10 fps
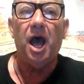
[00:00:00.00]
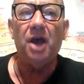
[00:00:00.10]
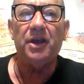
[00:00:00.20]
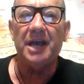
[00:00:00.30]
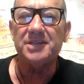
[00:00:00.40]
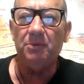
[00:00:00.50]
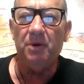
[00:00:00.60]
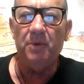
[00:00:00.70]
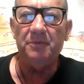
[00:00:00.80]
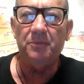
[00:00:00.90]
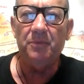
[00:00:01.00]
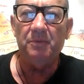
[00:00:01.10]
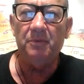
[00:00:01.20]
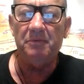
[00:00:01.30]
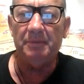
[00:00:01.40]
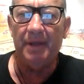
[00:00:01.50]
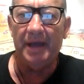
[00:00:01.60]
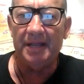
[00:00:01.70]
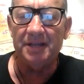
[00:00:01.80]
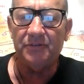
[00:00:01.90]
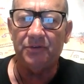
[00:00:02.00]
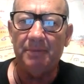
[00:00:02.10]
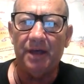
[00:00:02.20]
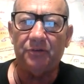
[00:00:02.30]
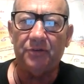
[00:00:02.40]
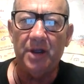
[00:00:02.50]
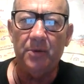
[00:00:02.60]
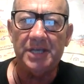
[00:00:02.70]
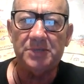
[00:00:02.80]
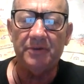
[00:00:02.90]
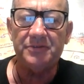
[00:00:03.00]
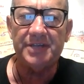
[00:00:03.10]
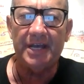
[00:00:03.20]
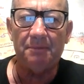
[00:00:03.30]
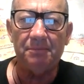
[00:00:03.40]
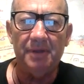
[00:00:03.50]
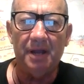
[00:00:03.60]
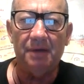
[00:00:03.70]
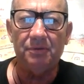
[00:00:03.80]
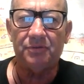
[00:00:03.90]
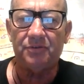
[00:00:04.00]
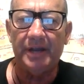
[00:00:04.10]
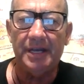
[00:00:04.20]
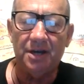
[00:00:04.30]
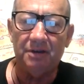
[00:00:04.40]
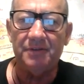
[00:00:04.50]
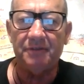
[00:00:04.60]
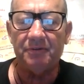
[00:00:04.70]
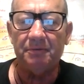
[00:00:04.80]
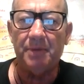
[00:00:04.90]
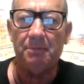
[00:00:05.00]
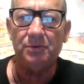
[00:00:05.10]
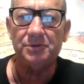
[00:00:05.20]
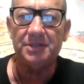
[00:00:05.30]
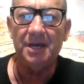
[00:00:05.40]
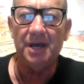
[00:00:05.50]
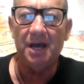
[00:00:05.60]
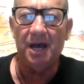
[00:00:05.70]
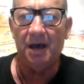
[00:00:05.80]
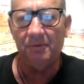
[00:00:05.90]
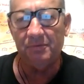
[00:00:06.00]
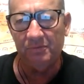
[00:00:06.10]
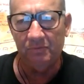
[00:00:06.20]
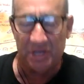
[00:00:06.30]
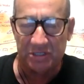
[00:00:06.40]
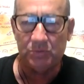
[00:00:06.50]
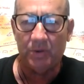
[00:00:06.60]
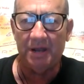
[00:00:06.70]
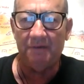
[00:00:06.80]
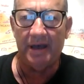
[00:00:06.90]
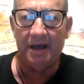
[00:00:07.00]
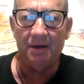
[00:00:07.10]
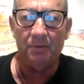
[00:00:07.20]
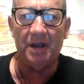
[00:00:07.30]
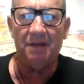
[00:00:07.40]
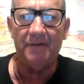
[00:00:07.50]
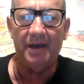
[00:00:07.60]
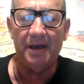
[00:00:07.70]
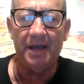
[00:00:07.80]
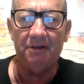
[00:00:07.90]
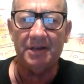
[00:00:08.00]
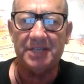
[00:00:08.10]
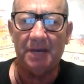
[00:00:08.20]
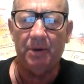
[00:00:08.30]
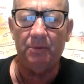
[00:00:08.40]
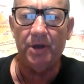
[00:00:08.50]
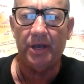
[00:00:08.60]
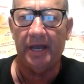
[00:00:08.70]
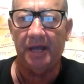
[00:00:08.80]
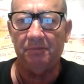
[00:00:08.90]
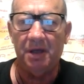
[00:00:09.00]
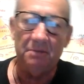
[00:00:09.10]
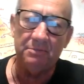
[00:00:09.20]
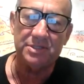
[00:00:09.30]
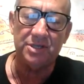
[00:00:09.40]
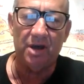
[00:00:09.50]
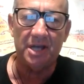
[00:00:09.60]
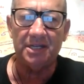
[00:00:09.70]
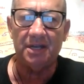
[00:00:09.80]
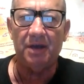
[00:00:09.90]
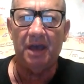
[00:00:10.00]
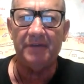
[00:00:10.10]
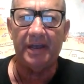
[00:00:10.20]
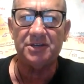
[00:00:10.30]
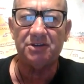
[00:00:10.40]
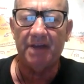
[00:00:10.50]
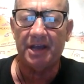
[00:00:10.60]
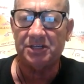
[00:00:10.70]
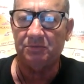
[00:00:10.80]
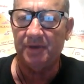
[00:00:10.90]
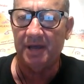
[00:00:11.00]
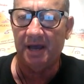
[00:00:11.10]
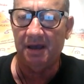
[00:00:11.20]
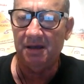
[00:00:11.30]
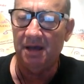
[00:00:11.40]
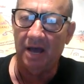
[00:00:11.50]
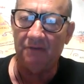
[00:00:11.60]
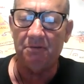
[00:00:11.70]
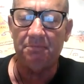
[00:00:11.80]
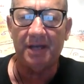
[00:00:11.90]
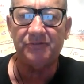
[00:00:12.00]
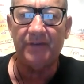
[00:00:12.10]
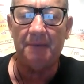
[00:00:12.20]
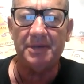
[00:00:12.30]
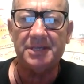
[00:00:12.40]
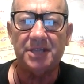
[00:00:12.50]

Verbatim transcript: Okay, so we've, we've been planning this for about three weeks. We've set up, you know, three kind of different bubbles. Uh, this is one of our one of our areas that we're working on. Besides, you know, having interaction with our hundred plus families.